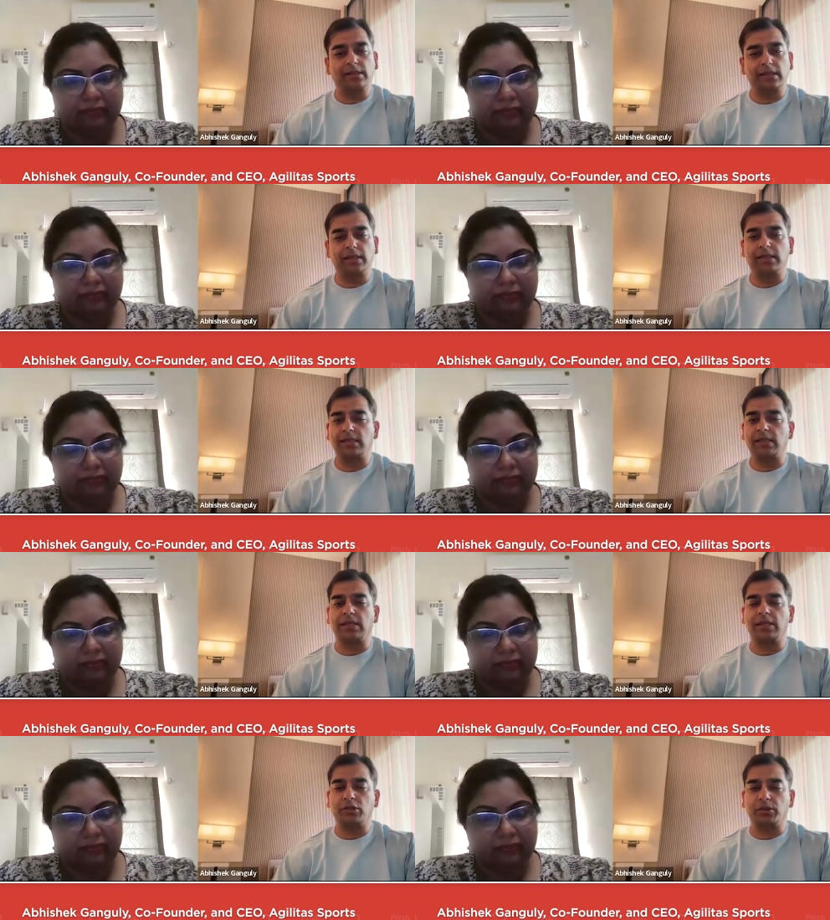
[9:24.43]
Speaker 1: serious
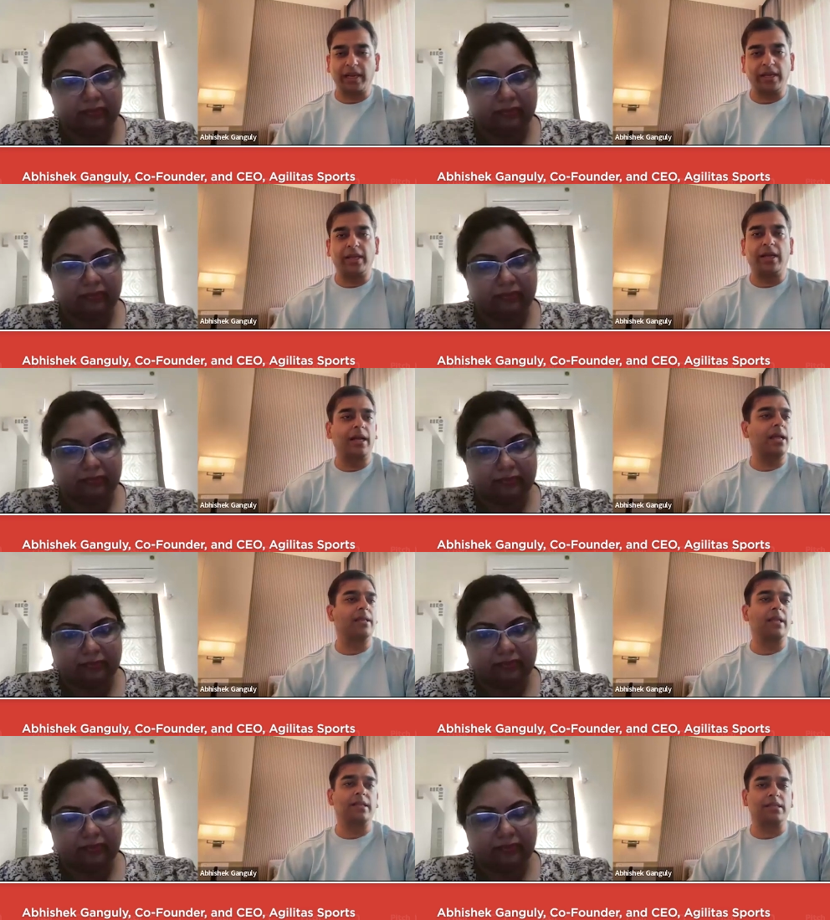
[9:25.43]
into India,
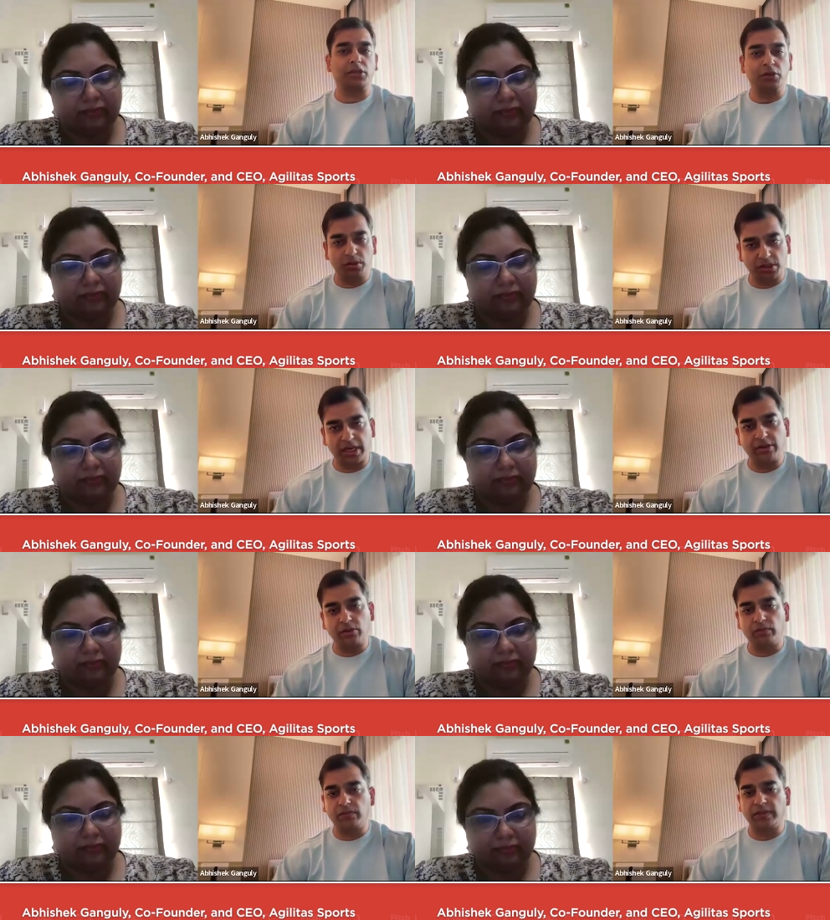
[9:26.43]
and there is a huge
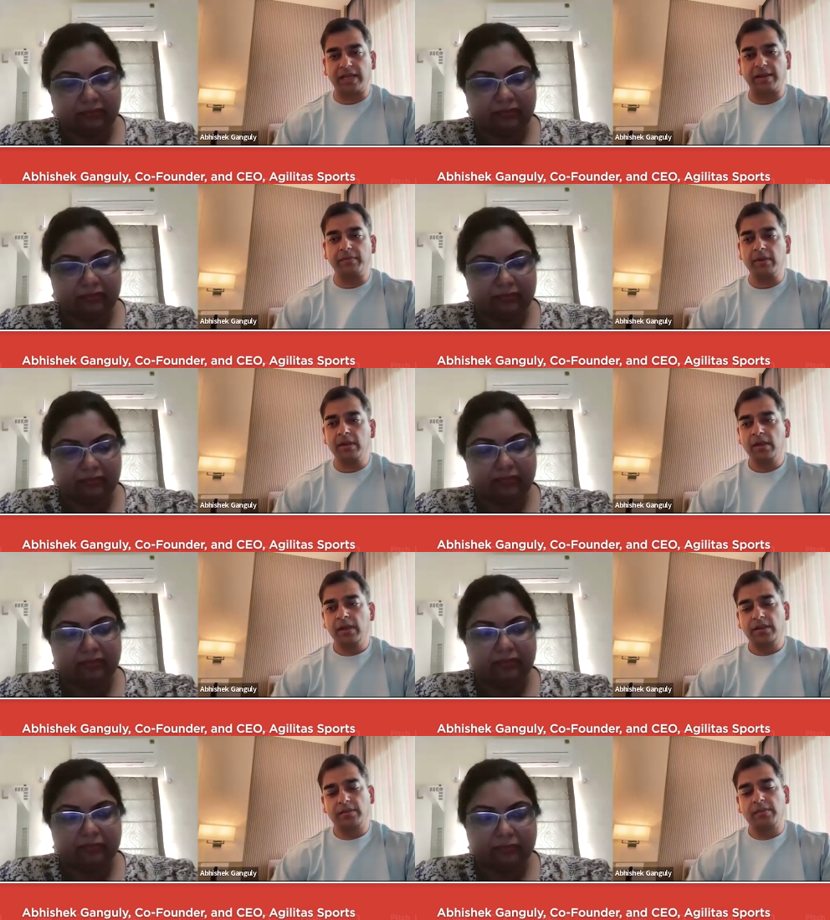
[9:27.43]
headroom for them.
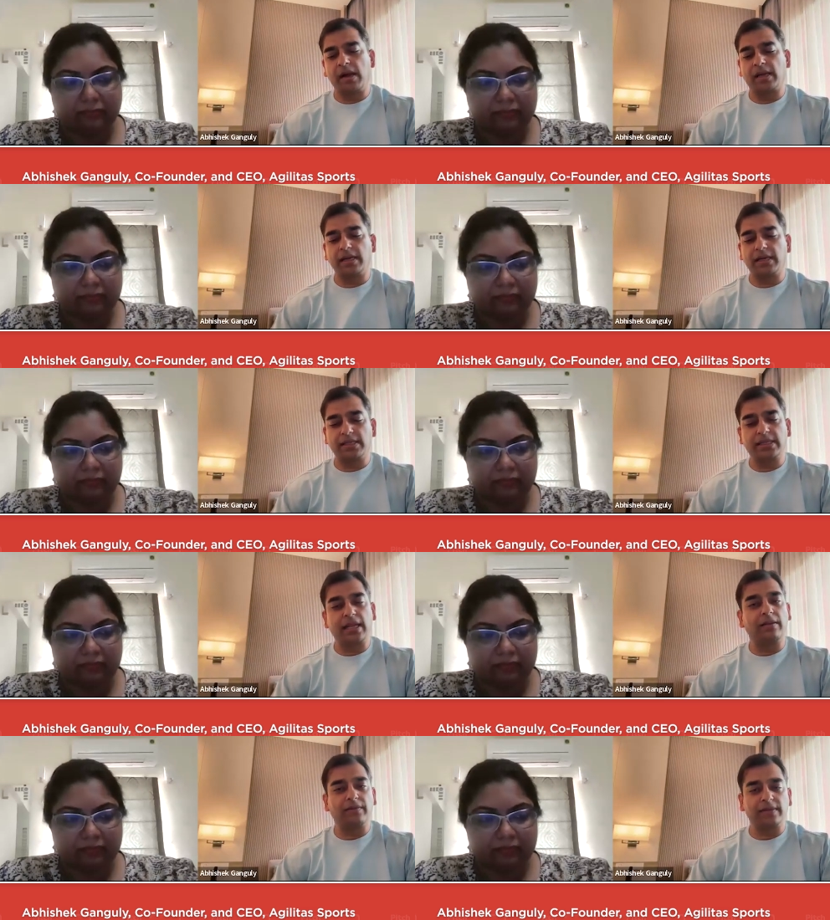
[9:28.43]
The market
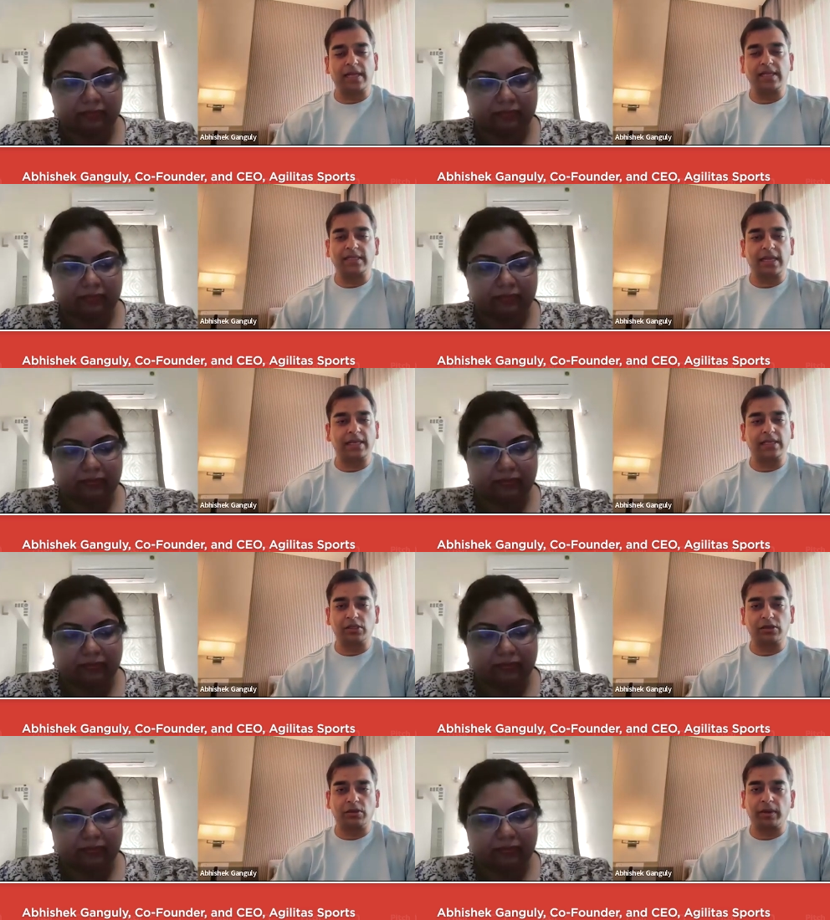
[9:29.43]
itself, as I said,
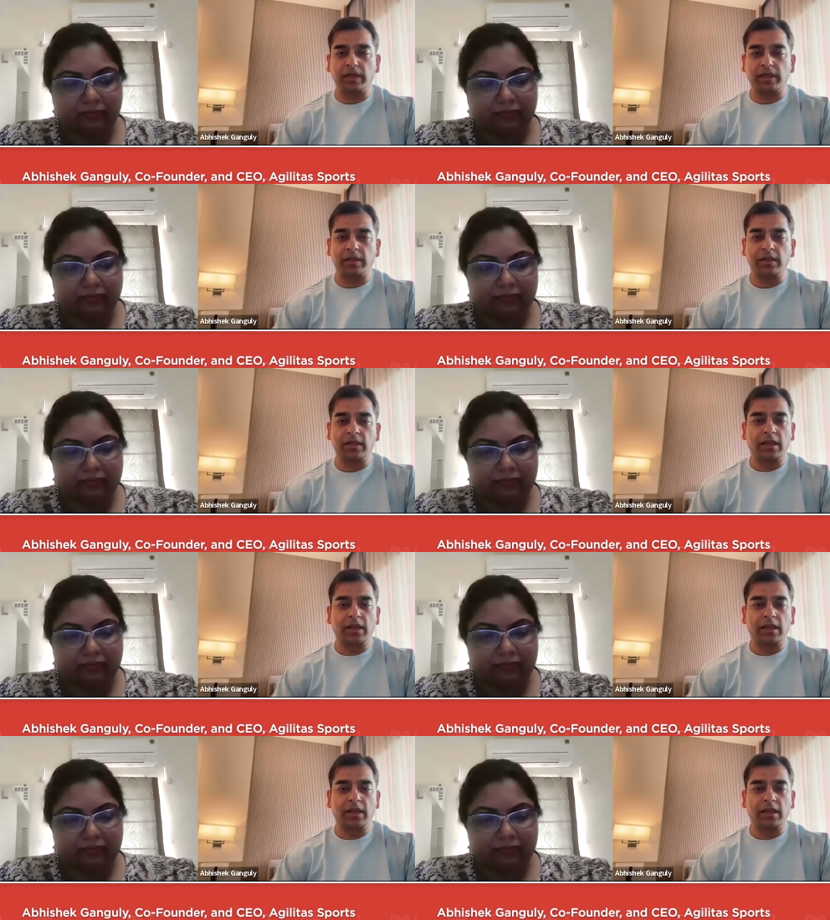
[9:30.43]
is growing